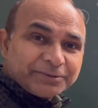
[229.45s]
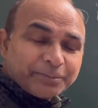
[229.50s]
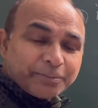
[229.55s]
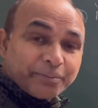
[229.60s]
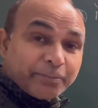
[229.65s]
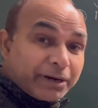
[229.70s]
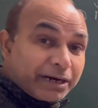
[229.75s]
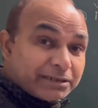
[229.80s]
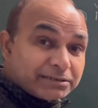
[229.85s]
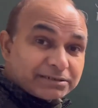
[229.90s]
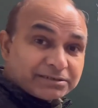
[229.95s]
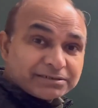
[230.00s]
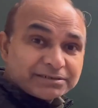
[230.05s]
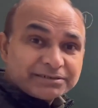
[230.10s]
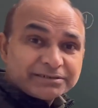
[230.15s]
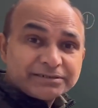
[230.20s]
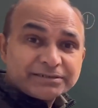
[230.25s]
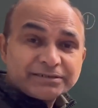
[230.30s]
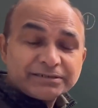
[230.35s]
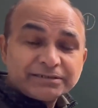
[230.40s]
but
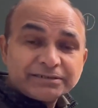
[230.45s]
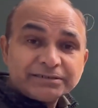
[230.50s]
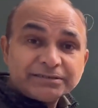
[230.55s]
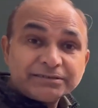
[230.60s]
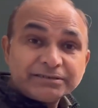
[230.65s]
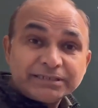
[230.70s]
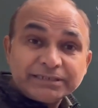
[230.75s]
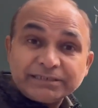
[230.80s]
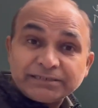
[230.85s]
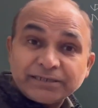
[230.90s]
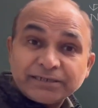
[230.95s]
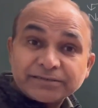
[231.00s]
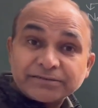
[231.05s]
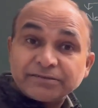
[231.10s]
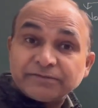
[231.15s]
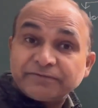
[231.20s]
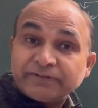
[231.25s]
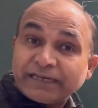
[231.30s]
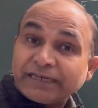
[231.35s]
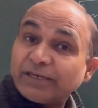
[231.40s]
these are
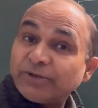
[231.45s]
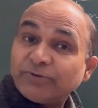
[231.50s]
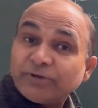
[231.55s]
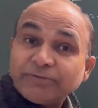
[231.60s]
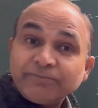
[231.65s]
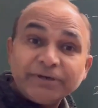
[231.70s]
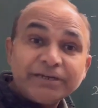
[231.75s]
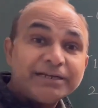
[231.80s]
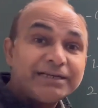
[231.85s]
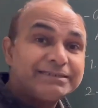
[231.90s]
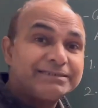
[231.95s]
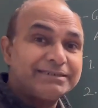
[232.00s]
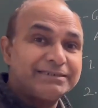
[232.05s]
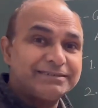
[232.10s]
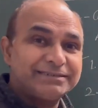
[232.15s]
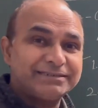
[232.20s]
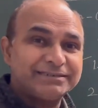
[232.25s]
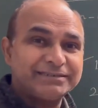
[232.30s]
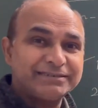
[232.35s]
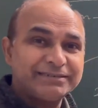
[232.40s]
the valuable
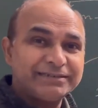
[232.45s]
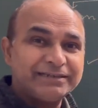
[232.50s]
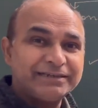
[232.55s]
assets,